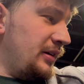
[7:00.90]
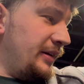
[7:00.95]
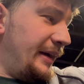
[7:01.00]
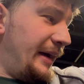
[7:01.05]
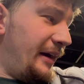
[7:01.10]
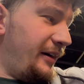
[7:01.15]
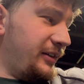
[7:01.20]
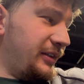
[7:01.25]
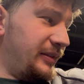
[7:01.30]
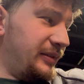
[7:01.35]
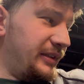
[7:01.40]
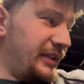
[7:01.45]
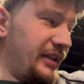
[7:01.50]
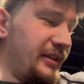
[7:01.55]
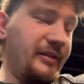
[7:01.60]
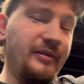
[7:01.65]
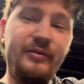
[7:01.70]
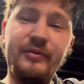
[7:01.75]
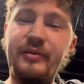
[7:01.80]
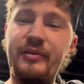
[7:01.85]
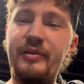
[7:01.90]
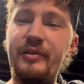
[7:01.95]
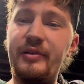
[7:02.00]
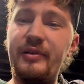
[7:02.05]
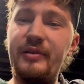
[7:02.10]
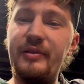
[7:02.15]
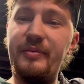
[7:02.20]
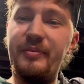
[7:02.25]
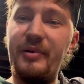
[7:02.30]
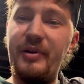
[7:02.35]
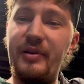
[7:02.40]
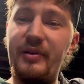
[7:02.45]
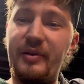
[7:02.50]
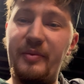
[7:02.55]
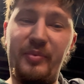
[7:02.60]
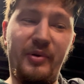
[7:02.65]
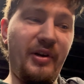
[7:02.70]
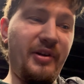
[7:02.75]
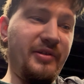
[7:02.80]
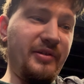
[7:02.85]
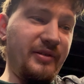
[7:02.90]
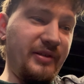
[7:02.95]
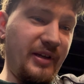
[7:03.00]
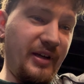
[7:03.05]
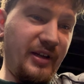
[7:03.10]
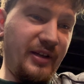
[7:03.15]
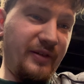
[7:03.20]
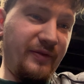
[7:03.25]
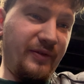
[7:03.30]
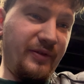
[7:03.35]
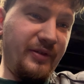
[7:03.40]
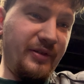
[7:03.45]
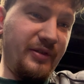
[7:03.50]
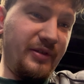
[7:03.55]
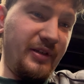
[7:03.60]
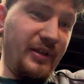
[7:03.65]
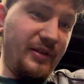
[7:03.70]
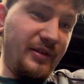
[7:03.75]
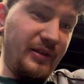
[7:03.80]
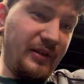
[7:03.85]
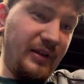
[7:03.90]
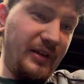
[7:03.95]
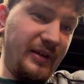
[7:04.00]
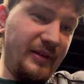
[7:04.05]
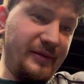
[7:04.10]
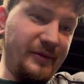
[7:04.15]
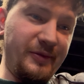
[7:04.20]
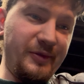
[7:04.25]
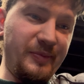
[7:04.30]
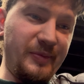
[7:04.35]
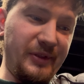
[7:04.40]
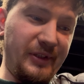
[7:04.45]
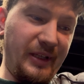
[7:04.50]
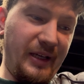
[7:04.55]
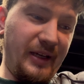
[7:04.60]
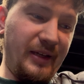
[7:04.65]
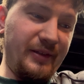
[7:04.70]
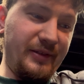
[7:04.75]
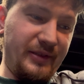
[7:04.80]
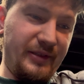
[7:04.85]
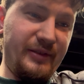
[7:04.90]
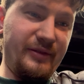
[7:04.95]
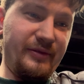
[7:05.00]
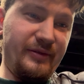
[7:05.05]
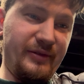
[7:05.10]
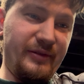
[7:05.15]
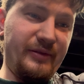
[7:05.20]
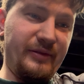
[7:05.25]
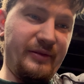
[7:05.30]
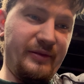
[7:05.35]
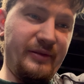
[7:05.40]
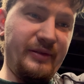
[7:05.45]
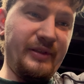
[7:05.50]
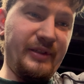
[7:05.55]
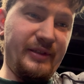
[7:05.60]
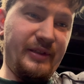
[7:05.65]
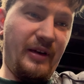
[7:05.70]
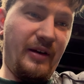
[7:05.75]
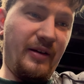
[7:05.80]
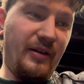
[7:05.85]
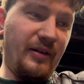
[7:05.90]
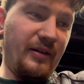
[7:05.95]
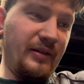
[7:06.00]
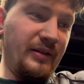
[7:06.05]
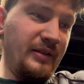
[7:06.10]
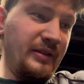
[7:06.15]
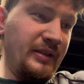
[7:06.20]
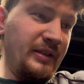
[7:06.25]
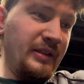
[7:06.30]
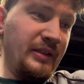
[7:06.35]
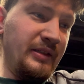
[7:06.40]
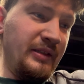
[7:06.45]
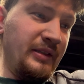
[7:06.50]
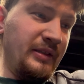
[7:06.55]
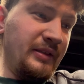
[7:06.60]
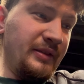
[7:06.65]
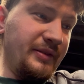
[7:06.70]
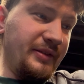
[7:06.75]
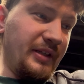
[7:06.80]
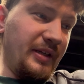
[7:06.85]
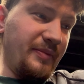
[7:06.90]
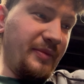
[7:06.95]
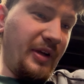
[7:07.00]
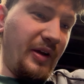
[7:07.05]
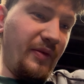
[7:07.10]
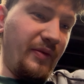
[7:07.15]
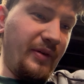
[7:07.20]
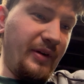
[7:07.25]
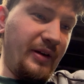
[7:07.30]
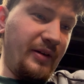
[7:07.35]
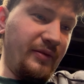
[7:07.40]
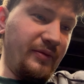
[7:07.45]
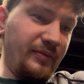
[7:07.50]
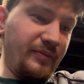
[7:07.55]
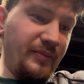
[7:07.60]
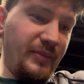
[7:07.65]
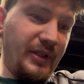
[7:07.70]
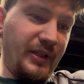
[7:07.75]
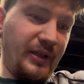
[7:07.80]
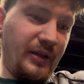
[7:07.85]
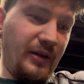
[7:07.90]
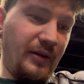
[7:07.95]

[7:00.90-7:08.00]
I'll continue the compression test for just shits and giggles, but that cylinder is hurt. Something going on, but